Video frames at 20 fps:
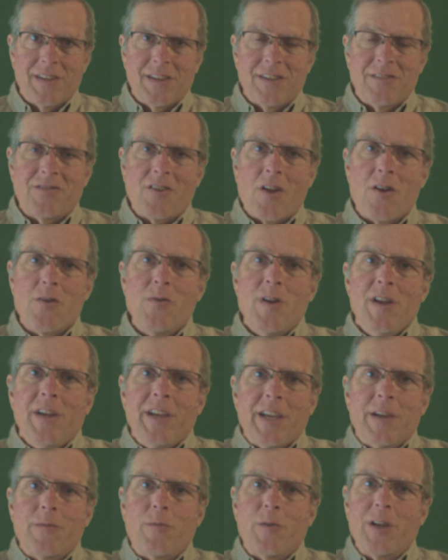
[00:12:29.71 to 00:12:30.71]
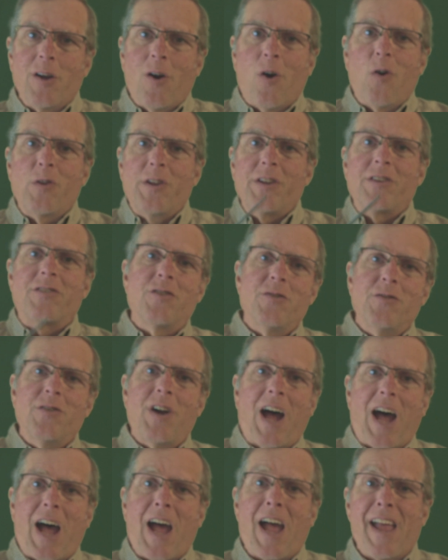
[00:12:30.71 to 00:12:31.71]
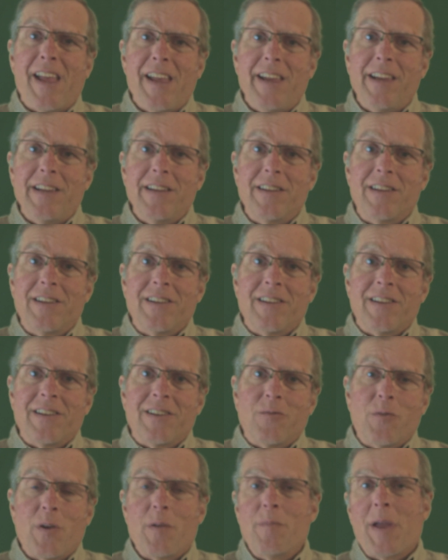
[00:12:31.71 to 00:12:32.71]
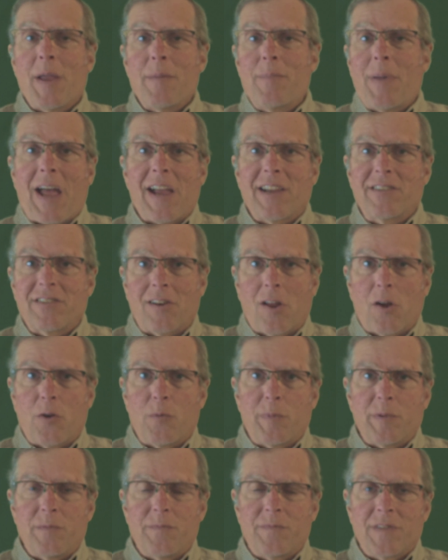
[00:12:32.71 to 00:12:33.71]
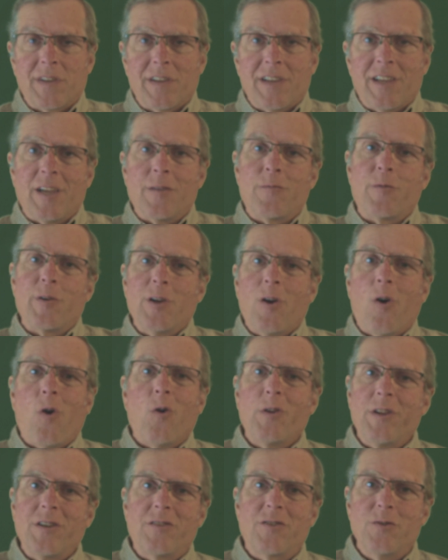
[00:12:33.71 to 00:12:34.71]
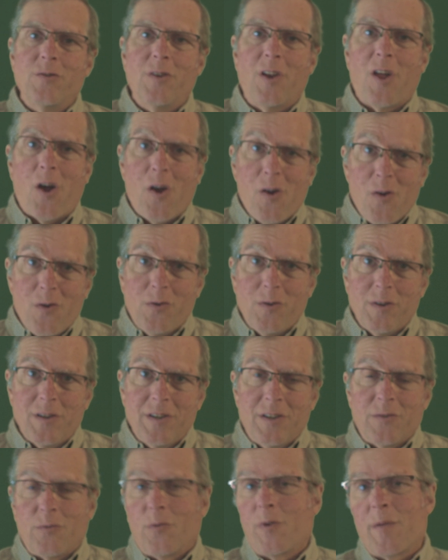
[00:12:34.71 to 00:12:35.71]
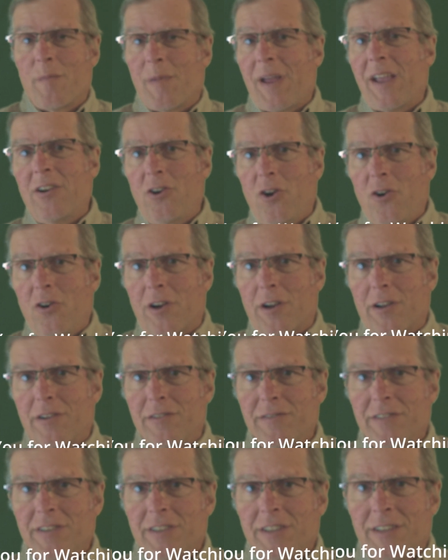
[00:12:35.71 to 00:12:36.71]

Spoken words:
So if we hold it too high, we may backslope. If we hold it too low, we may hook.